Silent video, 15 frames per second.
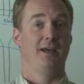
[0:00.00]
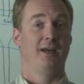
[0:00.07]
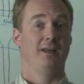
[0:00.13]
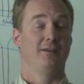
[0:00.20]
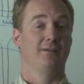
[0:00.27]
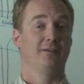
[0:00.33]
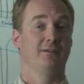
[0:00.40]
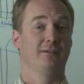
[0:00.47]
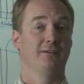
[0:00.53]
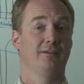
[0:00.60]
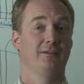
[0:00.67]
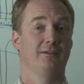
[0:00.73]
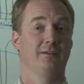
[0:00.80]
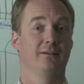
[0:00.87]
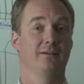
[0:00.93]
it's
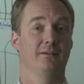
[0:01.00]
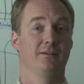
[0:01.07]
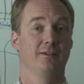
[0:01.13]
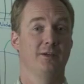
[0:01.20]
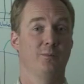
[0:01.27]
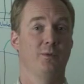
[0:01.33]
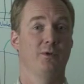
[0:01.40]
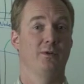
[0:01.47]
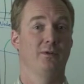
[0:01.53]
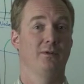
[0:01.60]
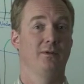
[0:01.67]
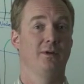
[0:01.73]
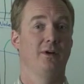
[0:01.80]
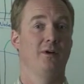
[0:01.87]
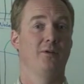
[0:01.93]
simple
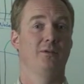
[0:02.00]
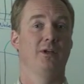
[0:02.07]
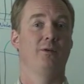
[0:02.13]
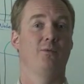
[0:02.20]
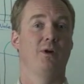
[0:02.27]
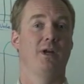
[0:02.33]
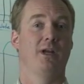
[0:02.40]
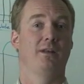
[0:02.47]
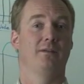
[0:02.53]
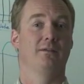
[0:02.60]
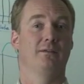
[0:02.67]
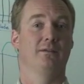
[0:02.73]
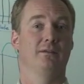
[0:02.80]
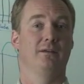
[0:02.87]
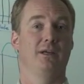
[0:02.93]
only when
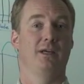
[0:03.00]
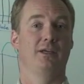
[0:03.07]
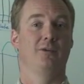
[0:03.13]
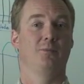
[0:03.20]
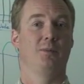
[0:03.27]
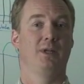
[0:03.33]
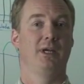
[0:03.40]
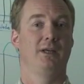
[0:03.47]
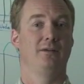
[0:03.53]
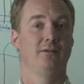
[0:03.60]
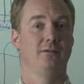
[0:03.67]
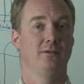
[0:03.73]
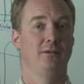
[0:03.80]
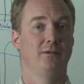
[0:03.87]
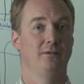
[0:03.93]
it's explained
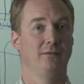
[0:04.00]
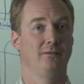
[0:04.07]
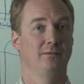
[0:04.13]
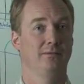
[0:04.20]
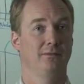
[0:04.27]
to you.